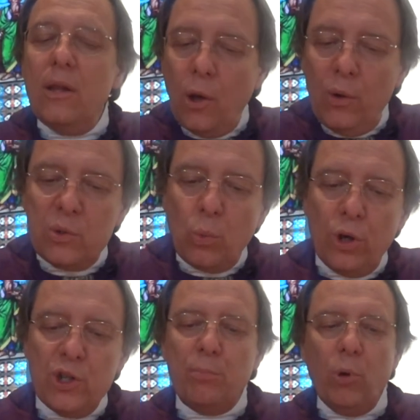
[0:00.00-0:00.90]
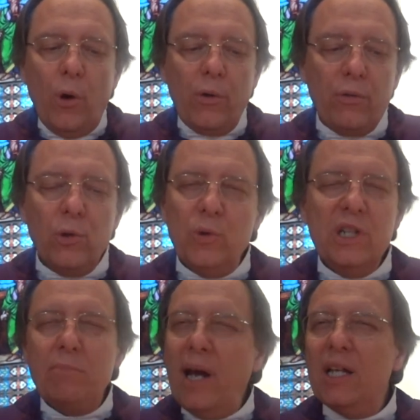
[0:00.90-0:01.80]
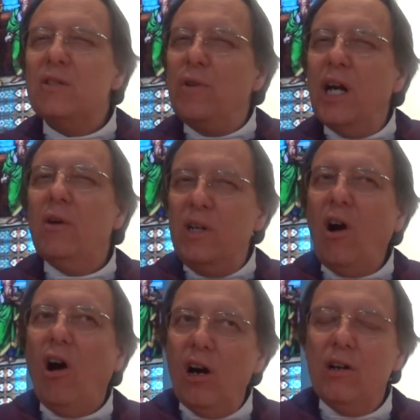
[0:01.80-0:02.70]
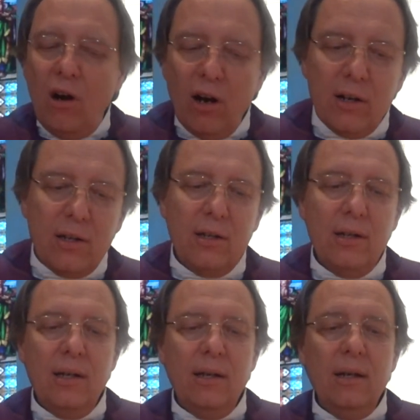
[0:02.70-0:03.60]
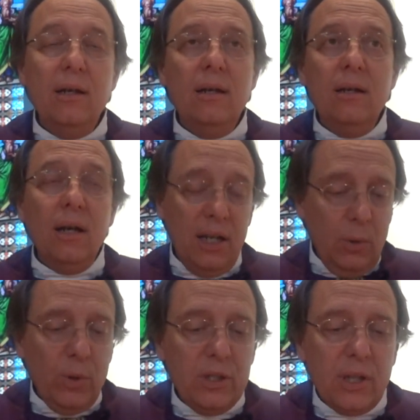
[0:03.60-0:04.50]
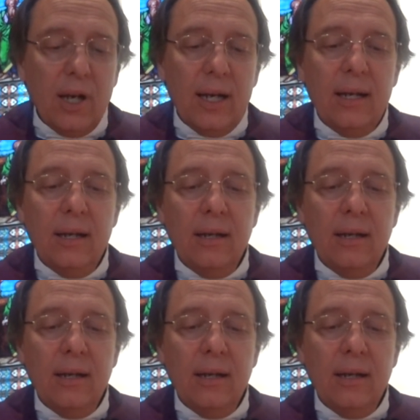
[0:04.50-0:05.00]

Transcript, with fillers: Those words broke through this man's very hard heart. And he would say,